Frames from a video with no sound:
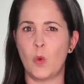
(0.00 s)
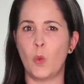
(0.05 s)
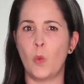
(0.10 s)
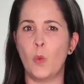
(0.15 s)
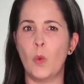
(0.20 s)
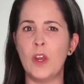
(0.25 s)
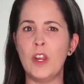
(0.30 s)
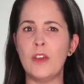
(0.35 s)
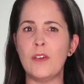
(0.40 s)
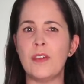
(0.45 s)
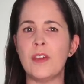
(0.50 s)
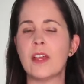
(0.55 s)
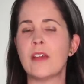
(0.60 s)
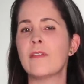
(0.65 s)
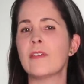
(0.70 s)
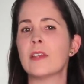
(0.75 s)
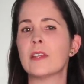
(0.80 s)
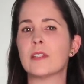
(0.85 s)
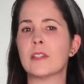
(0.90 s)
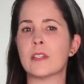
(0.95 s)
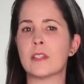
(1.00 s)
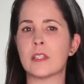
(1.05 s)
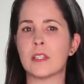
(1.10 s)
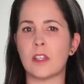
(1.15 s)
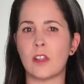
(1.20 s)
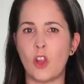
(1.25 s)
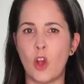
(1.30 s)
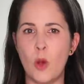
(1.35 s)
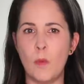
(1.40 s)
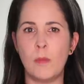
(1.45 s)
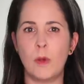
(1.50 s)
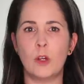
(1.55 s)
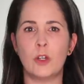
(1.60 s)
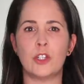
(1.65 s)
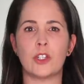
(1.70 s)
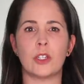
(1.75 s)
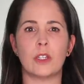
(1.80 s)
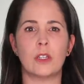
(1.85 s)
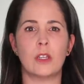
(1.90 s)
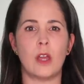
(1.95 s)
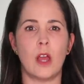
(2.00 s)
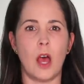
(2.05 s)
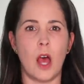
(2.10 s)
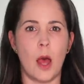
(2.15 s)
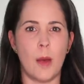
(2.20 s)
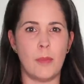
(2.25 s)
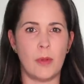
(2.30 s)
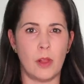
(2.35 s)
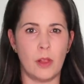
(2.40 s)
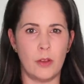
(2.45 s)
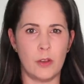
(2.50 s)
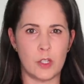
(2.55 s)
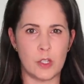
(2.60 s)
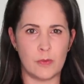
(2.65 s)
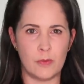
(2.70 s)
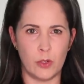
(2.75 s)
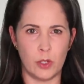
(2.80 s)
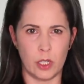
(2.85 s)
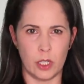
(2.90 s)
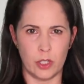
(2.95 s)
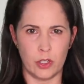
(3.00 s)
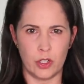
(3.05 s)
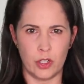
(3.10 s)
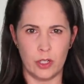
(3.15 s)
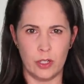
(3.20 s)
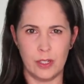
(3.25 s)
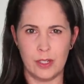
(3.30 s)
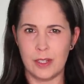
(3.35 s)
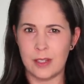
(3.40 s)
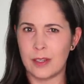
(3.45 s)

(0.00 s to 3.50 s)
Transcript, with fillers: What do you think of this slow motion, up close footage?